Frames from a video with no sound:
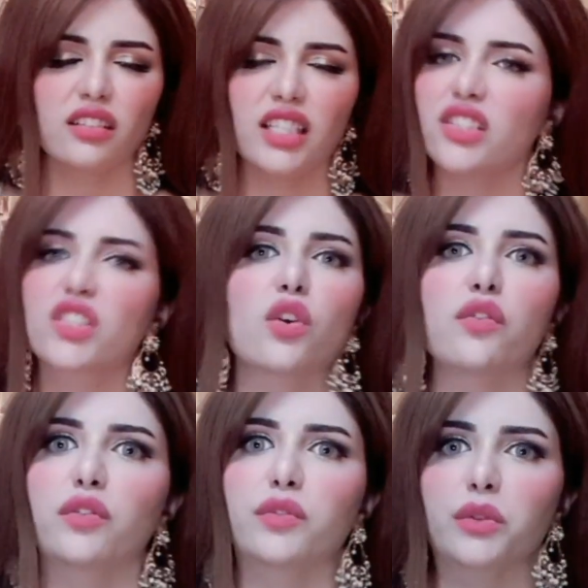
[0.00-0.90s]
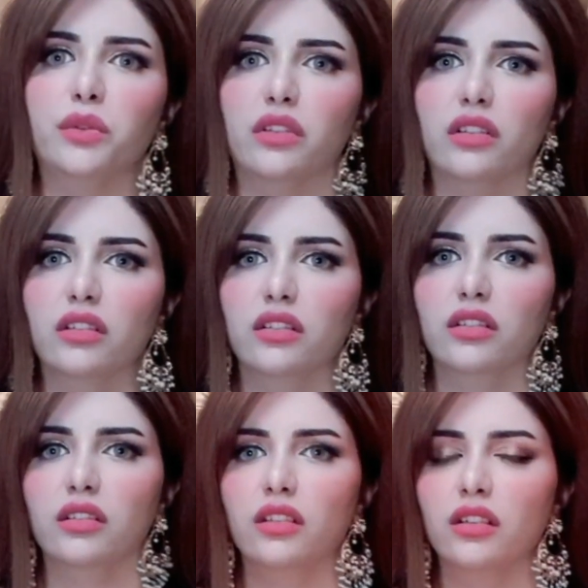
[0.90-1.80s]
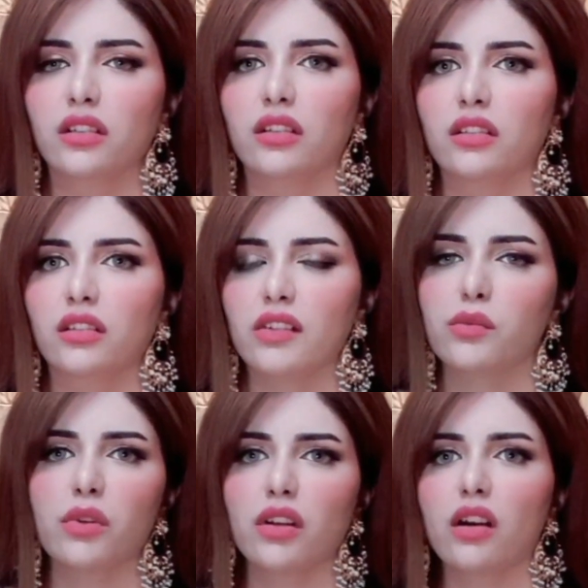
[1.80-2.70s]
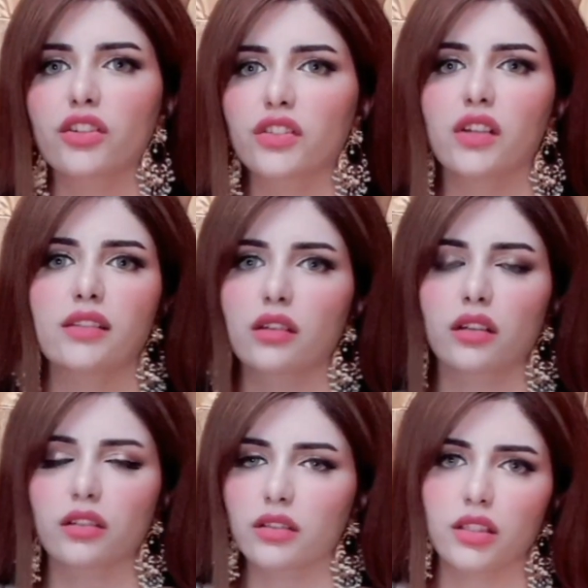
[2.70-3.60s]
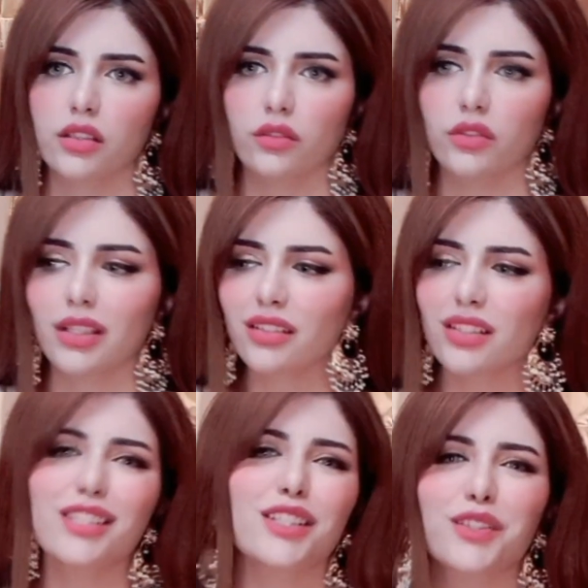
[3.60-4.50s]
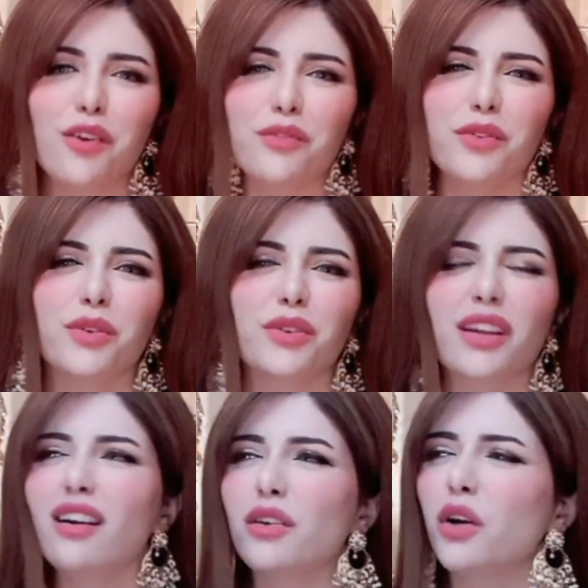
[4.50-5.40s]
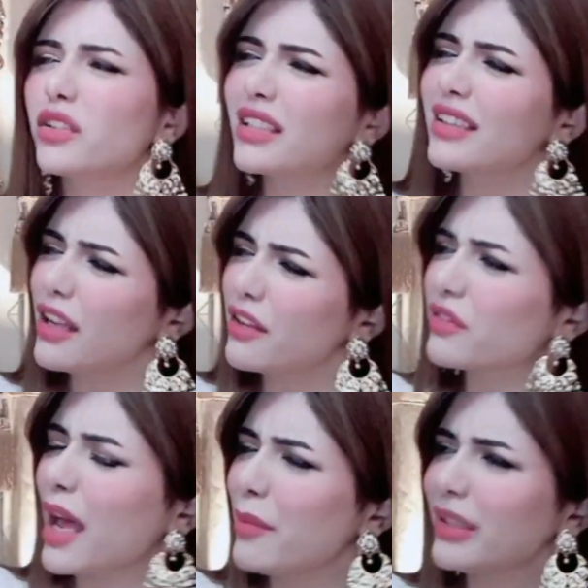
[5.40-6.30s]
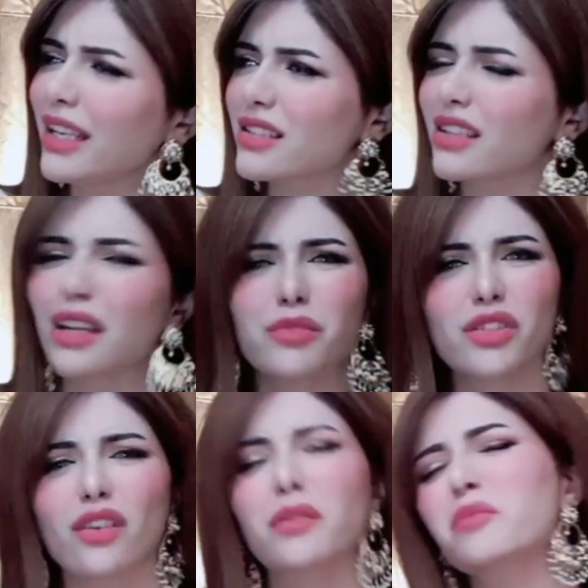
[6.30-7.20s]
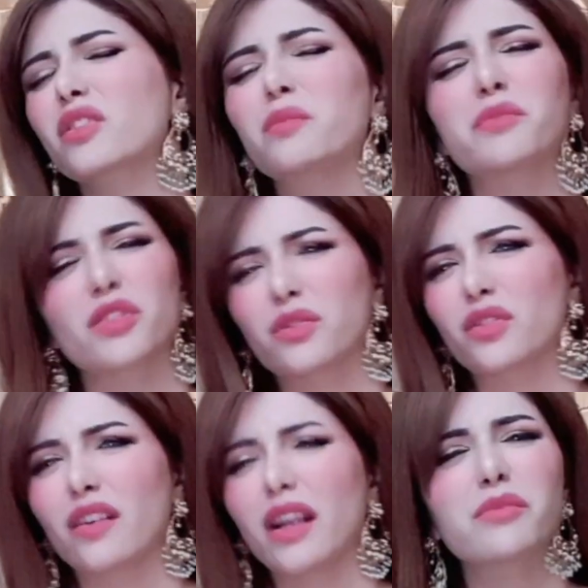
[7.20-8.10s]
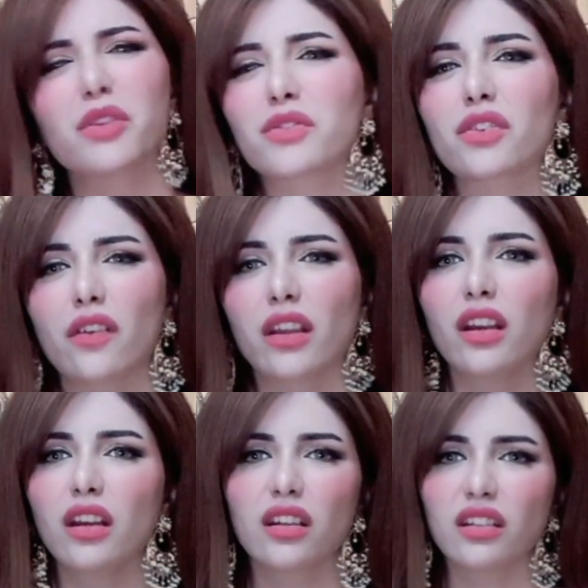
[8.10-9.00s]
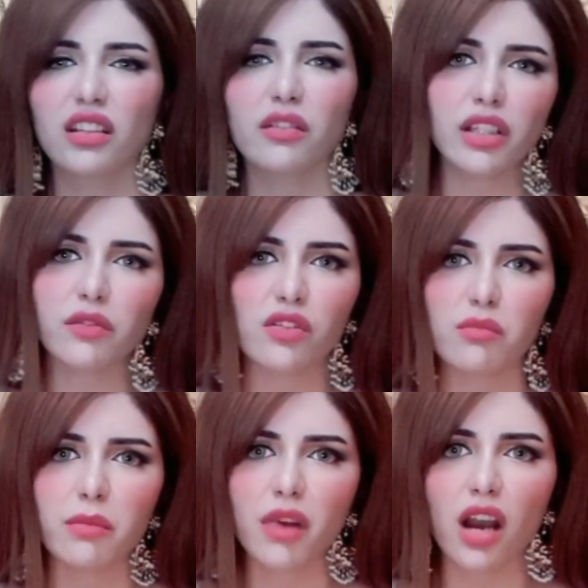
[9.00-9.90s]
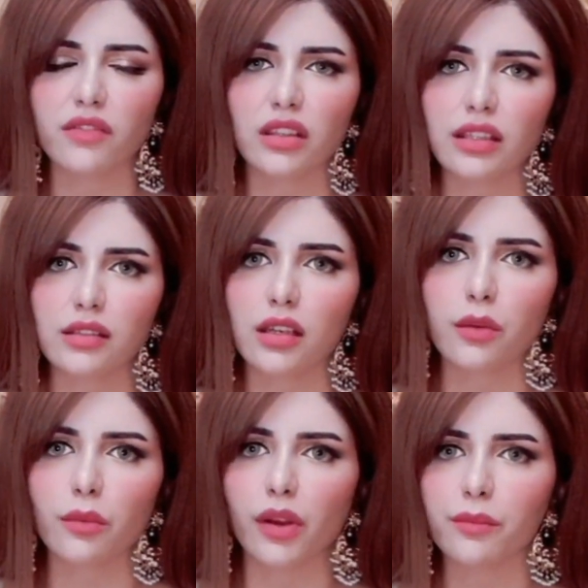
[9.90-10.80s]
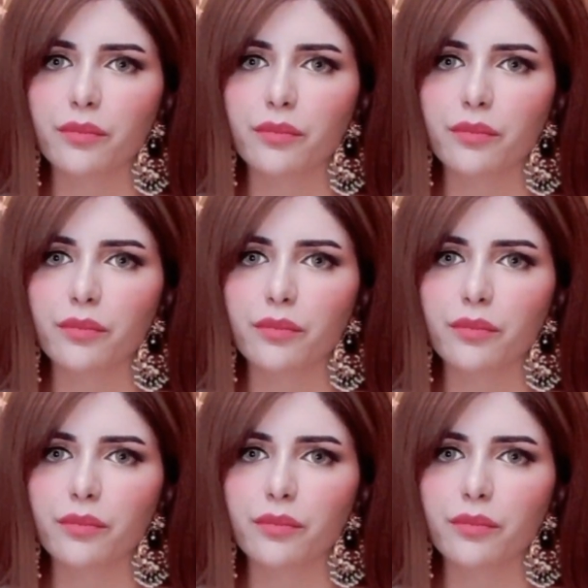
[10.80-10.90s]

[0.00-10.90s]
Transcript: Let's just go for food. That's what earth signs are gonna say to you. Let's just go food. Oh, did that happen yesterday? I'm so sorry. They wouldn't even remember half the things anyway.